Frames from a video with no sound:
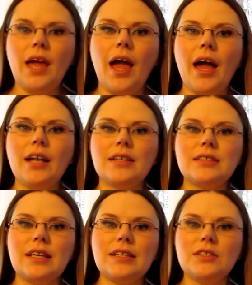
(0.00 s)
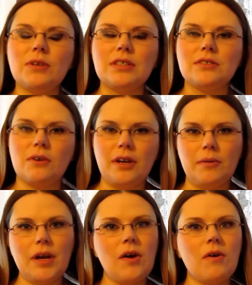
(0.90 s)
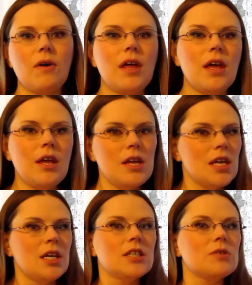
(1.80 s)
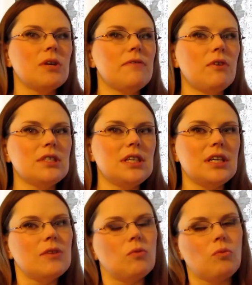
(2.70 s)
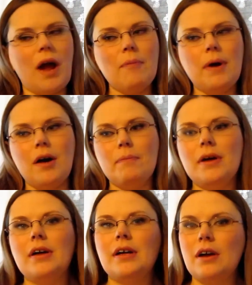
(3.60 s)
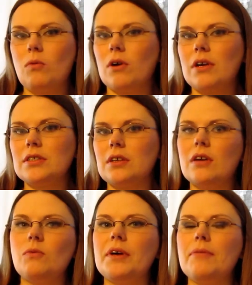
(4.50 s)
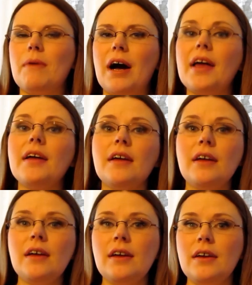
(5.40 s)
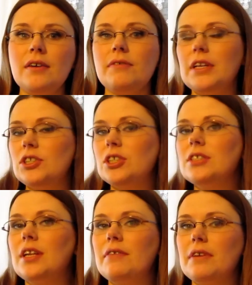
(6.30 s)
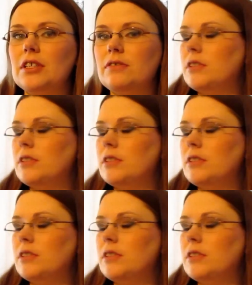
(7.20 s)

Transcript: And let's get into it, so here we go. 2014 wrap up. And we're going to start with my finishes that I finished for